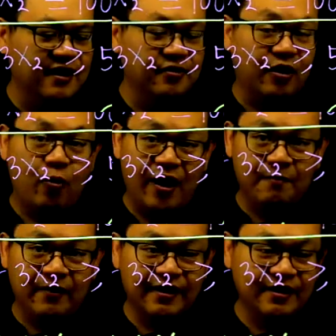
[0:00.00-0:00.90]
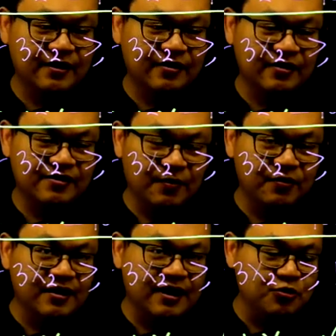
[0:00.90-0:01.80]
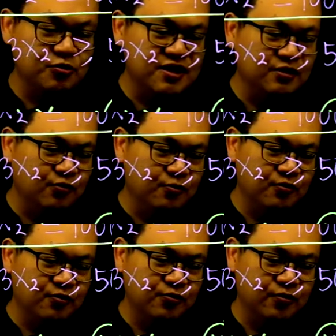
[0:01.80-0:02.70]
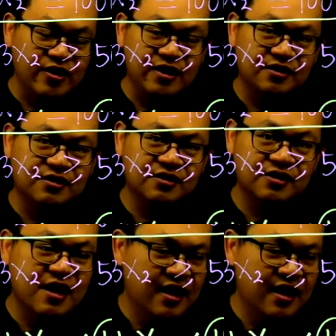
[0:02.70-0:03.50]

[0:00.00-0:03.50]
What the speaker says: requirement, something that you need to reach,